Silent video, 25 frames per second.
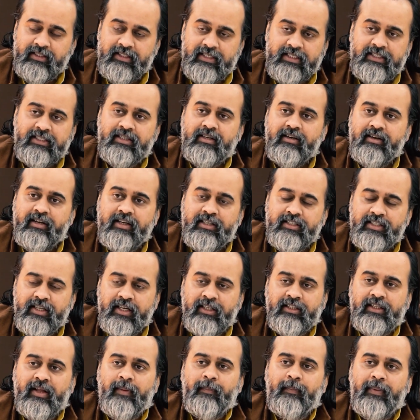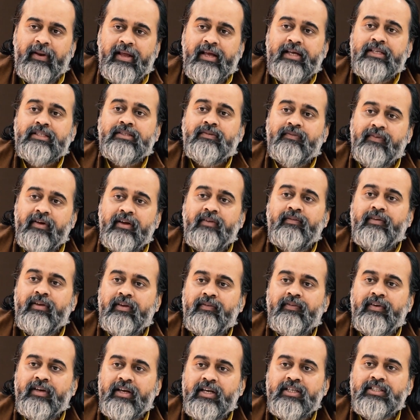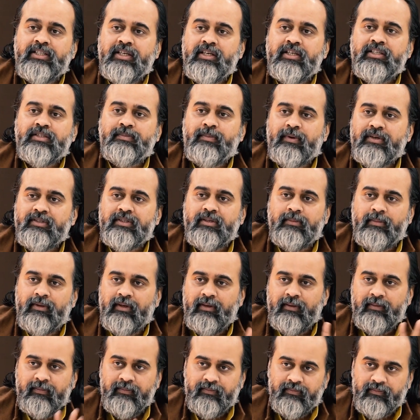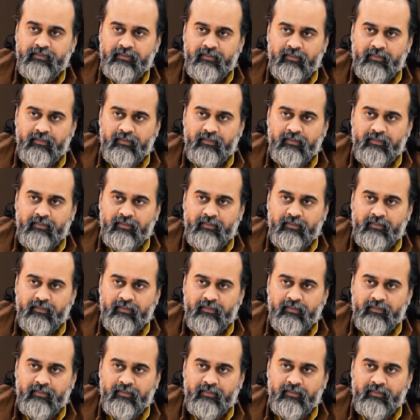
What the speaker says: just reaching the place where verification is possible.